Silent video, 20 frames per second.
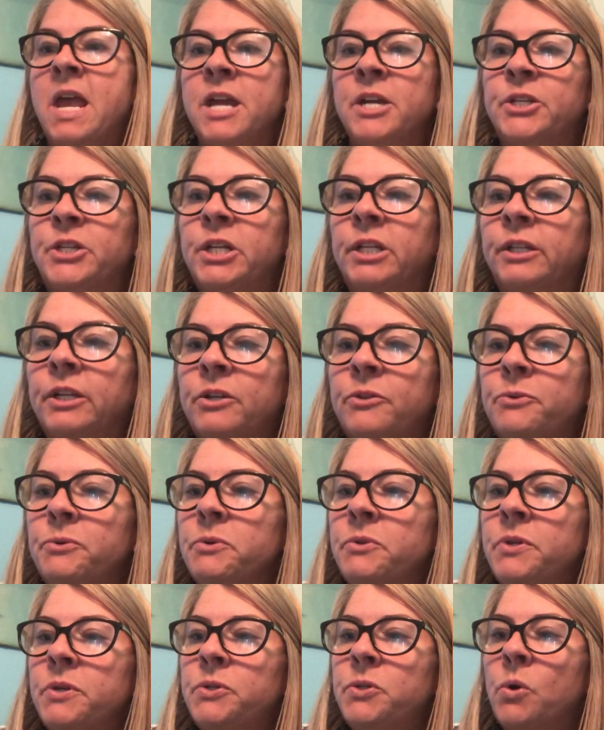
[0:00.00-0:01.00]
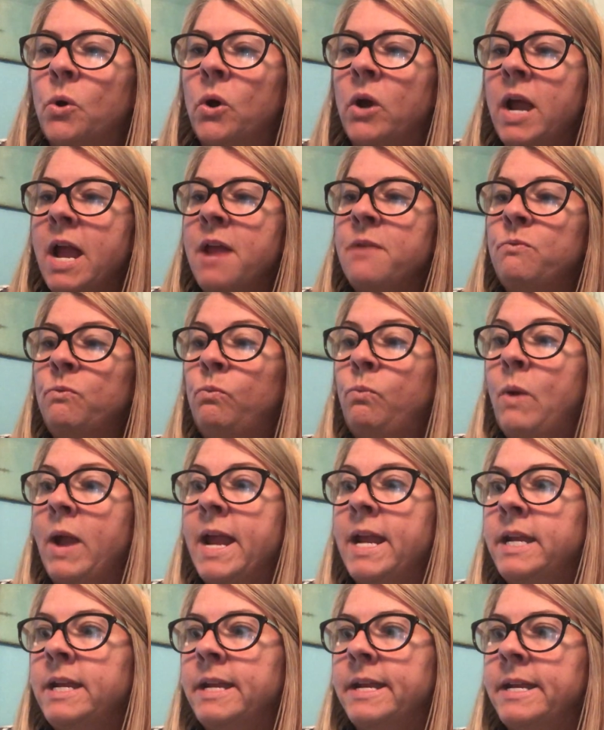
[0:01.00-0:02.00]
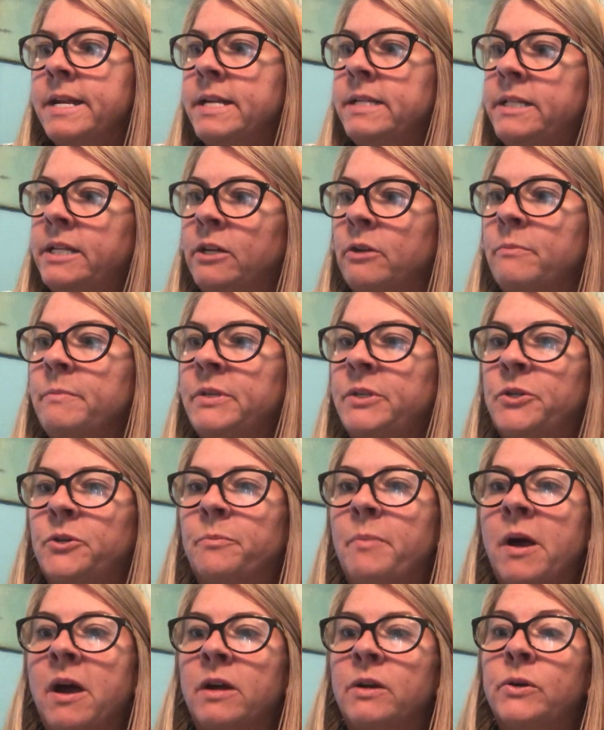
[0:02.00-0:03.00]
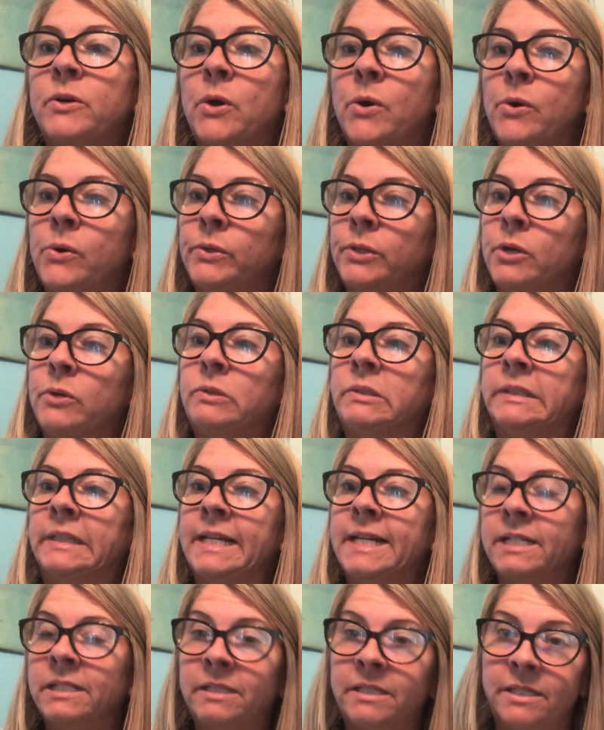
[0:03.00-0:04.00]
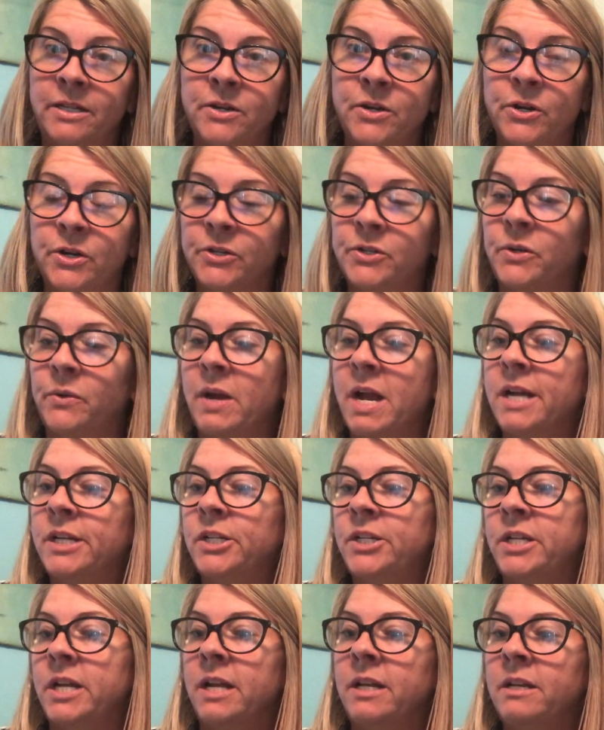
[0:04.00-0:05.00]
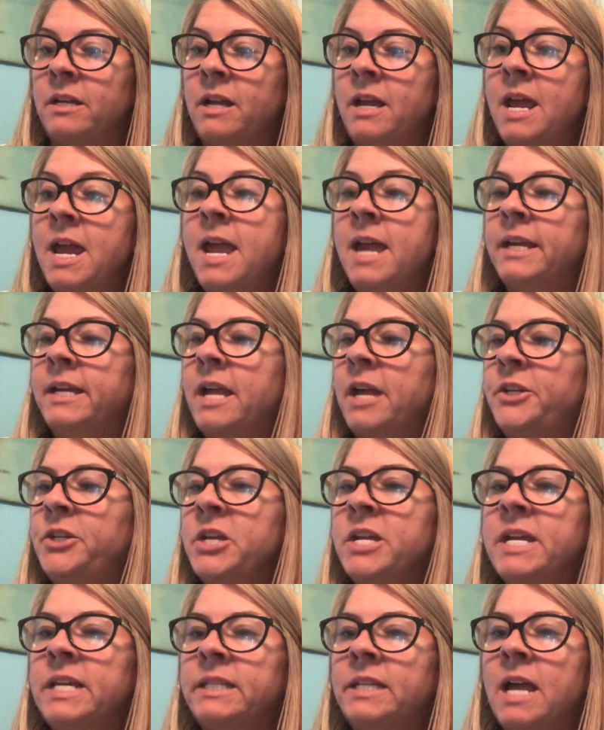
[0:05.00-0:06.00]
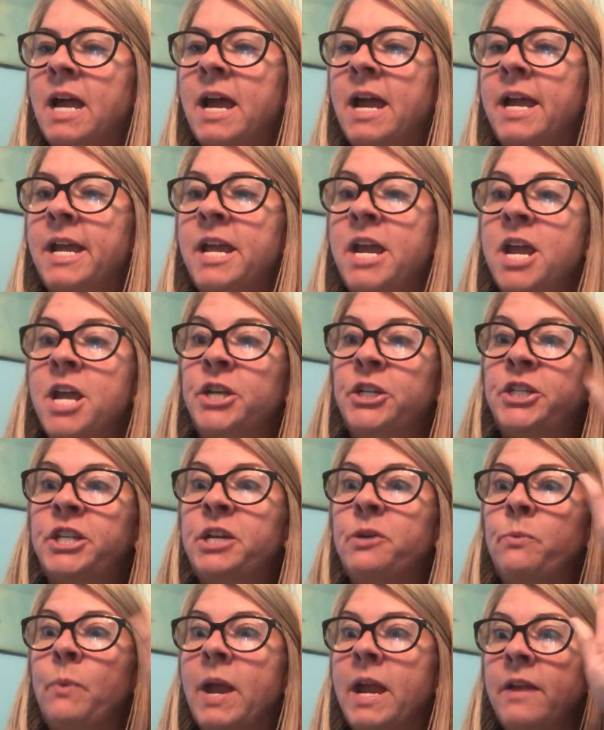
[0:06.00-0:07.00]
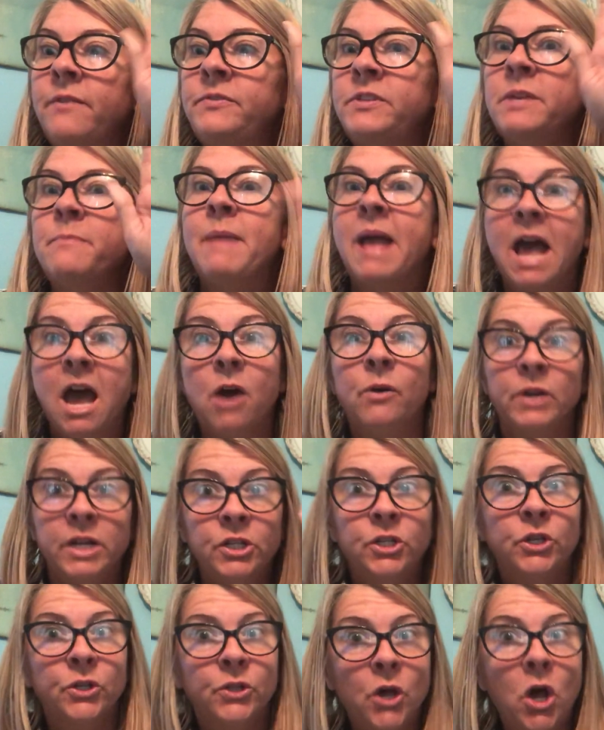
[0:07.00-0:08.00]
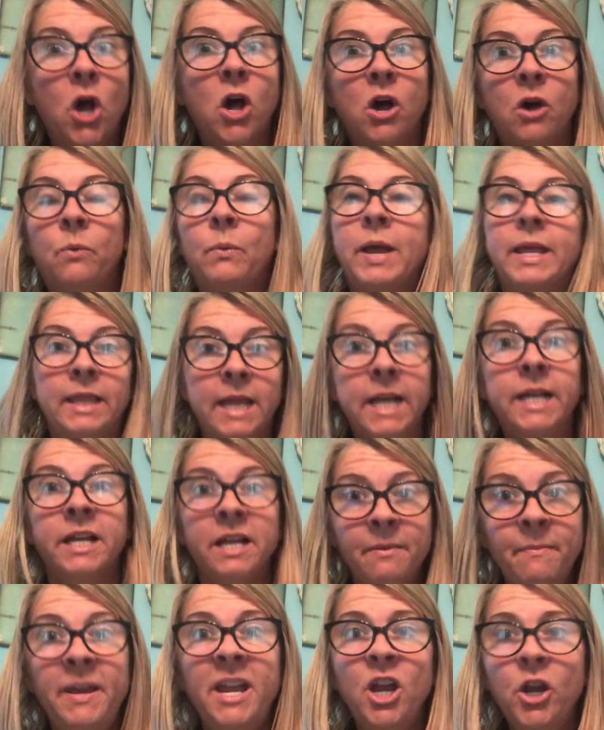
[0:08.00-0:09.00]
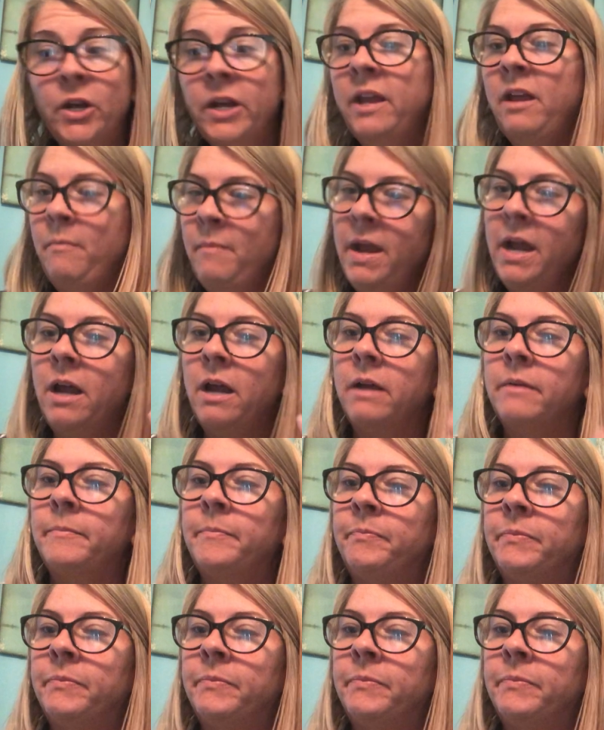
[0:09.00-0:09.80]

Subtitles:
She looked through the door and waited until Mr. Pangolo glanced in her direction. Catching his eye, she waved him out into the hallway, like, "Come here, come here."